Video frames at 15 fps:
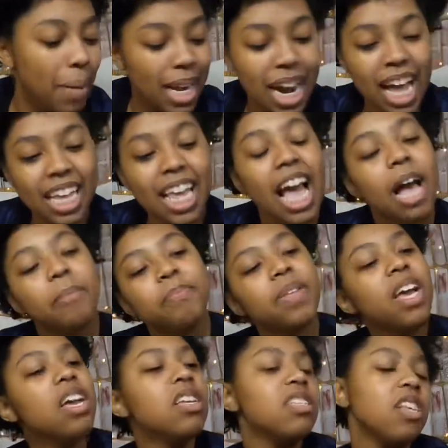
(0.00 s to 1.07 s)
But uh, yeah,
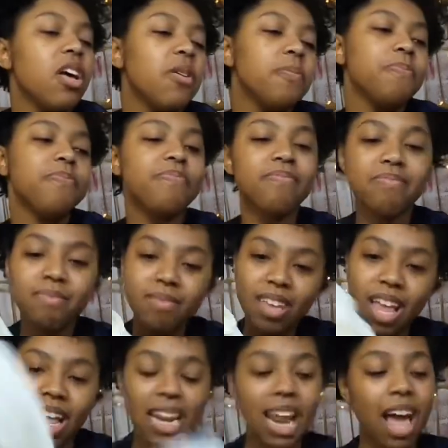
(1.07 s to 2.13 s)
so
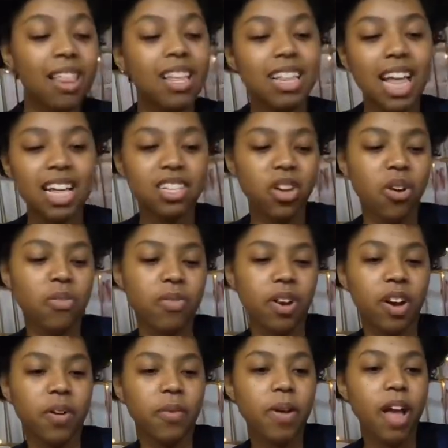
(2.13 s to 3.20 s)
now that that's
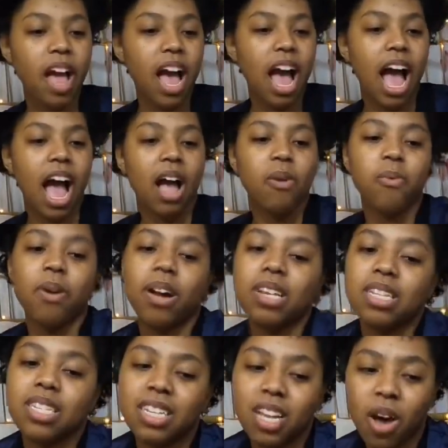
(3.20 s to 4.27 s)
over, I
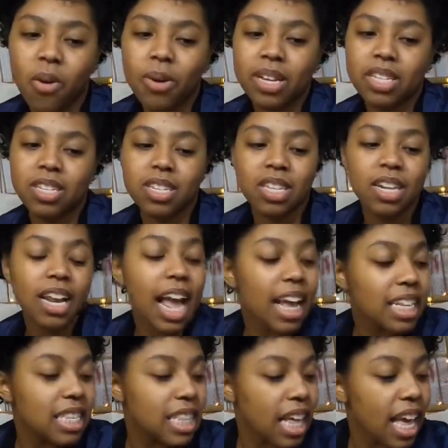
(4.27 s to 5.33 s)
want to go into the
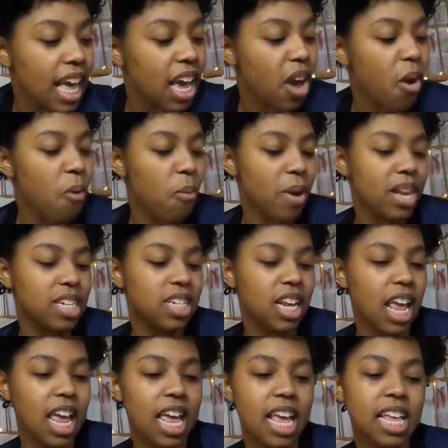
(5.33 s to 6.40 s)
next thing, which
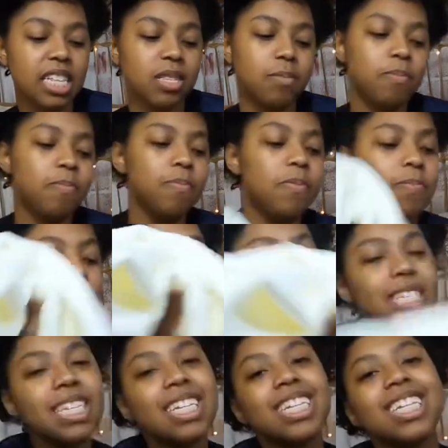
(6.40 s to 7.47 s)
is
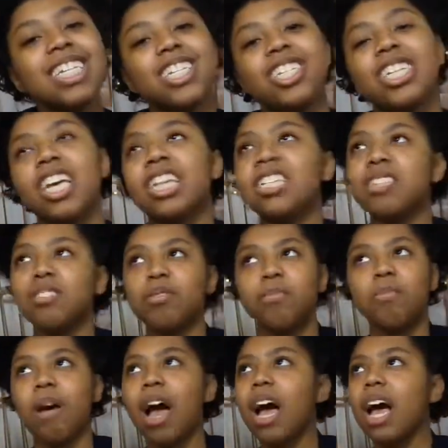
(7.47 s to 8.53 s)
basically just
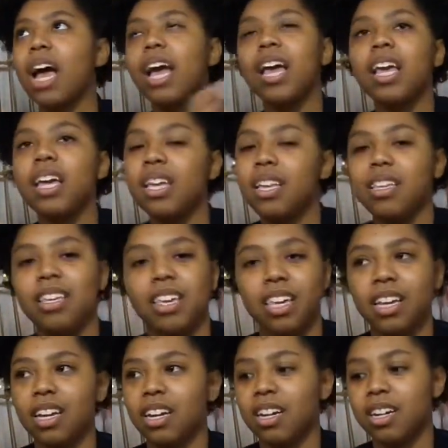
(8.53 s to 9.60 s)
my
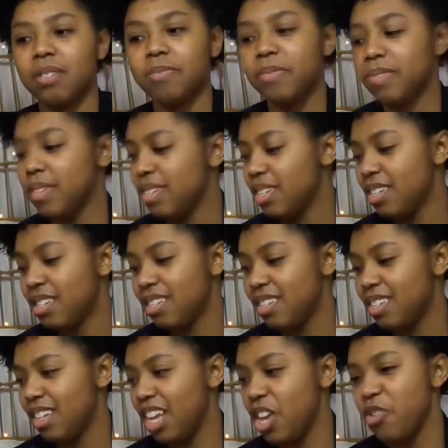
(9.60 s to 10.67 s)
year
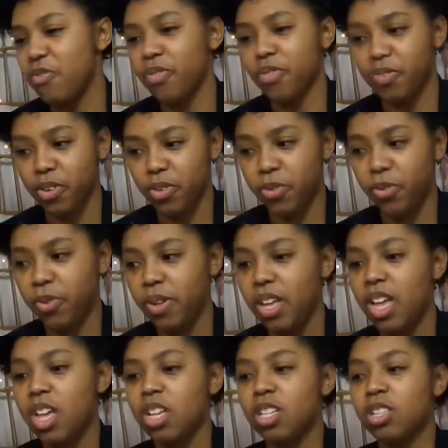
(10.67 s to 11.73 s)
in review.
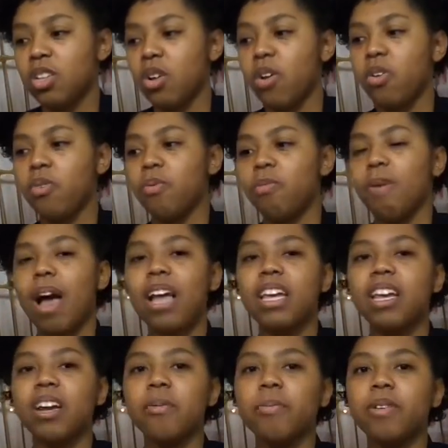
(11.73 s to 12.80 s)
So
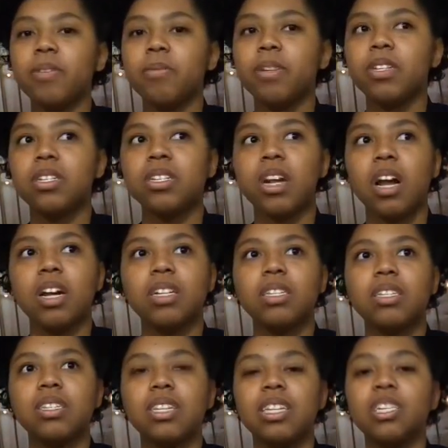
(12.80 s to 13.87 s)
my year pretty much
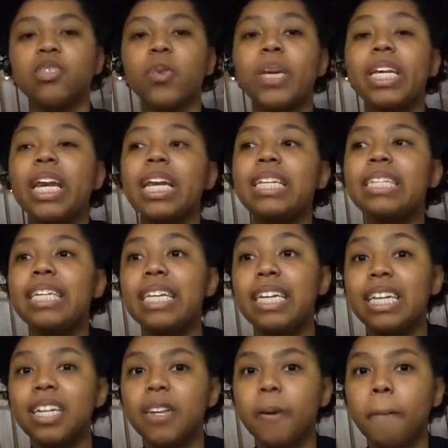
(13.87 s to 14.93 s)
starts in
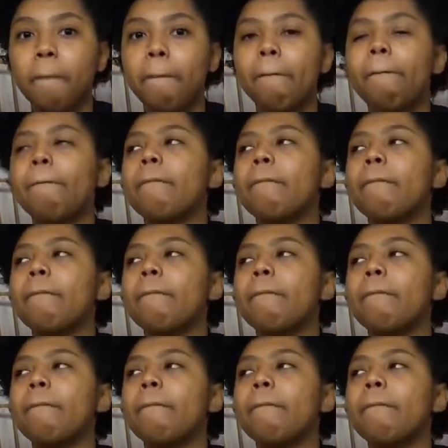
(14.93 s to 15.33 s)
2018.